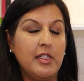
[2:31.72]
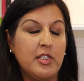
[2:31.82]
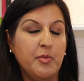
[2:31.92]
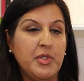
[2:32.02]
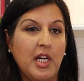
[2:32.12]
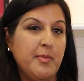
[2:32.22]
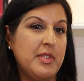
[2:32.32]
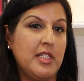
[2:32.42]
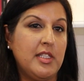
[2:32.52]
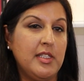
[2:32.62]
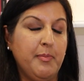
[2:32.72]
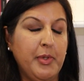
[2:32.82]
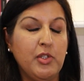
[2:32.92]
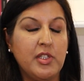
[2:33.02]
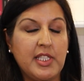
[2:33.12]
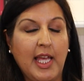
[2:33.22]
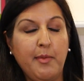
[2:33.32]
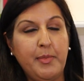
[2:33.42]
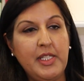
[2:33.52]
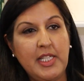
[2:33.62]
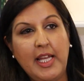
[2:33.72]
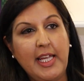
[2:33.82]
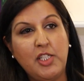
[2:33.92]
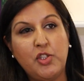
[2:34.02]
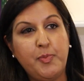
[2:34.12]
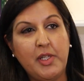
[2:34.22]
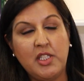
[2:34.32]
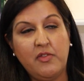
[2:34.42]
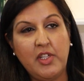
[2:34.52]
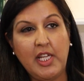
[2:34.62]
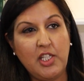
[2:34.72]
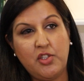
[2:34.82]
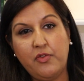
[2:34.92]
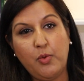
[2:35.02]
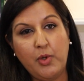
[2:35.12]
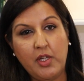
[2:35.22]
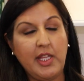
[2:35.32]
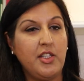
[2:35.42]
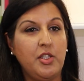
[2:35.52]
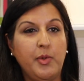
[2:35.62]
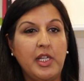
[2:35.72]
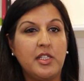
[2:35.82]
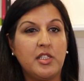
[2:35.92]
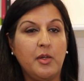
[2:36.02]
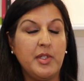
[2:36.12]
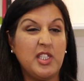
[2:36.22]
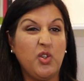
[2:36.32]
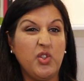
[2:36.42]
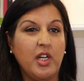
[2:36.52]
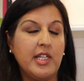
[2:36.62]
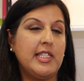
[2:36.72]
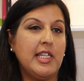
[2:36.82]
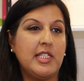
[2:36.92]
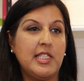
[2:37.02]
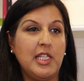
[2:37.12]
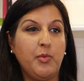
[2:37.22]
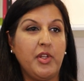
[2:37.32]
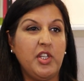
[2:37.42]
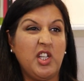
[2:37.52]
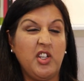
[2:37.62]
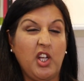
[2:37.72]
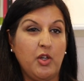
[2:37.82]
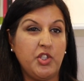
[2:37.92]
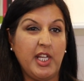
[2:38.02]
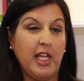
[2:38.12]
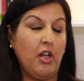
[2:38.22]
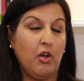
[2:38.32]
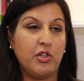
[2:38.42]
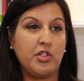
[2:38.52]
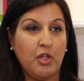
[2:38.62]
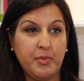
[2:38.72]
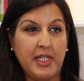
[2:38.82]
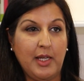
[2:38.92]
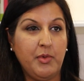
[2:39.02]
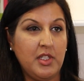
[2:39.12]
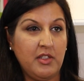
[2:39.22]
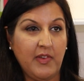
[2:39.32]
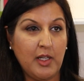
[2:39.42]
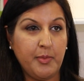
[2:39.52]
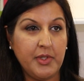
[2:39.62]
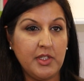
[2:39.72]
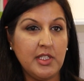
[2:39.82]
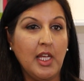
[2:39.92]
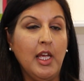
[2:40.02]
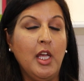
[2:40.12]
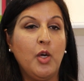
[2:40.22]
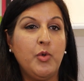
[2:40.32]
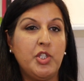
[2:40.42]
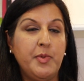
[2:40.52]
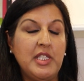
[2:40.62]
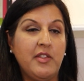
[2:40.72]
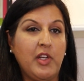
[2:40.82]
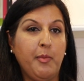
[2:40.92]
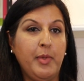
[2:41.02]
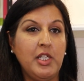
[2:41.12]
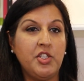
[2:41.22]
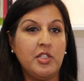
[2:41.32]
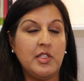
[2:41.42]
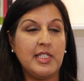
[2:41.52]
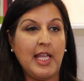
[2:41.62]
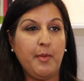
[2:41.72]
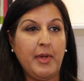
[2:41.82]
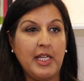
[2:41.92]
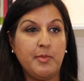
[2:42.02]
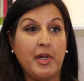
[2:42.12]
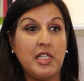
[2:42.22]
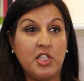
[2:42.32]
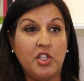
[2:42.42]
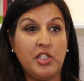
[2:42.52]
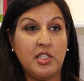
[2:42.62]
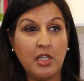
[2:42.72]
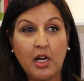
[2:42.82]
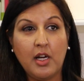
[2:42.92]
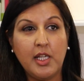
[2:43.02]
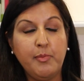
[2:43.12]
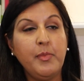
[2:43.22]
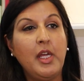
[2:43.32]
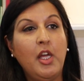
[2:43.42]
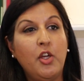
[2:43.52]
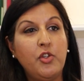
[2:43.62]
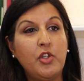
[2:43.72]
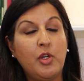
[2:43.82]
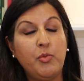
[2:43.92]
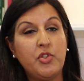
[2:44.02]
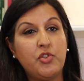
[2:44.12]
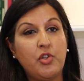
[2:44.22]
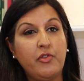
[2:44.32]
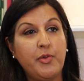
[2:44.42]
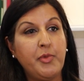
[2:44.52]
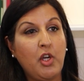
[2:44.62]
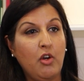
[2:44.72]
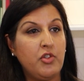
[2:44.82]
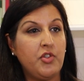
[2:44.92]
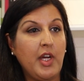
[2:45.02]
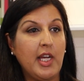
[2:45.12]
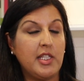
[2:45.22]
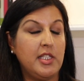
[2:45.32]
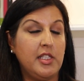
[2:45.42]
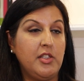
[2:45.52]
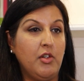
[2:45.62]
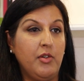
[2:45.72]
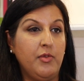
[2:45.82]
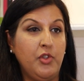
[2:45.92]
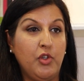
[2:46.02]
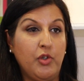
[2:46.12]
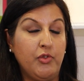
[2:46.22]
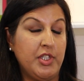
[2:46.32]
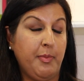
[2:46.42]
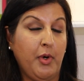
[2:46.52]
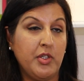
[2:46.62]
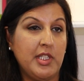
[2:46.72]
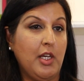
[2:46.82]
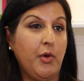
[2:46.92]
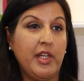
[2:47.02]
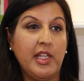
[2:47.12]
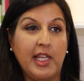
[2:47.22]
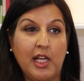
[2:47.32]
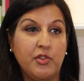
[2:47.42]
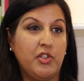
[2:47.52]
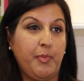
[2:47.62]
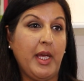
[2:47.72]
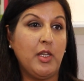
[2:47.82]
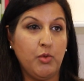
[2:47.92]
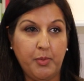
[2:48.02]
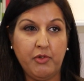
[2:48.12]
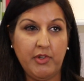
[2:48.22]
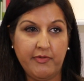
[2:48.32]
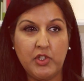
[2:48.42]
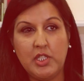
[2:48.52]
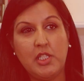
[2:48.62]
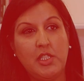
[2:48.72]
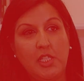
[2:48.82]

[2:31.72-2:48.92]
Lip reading: Sometimes the builds can be delayed just because of the nature of the work they're doing, so it's a good idea to see whether you can negotiate a long stop date with the developers, which means if completion doesn't take place by a certain time, you can withdraw from the contract and your deposit or anything else you paid will be refunded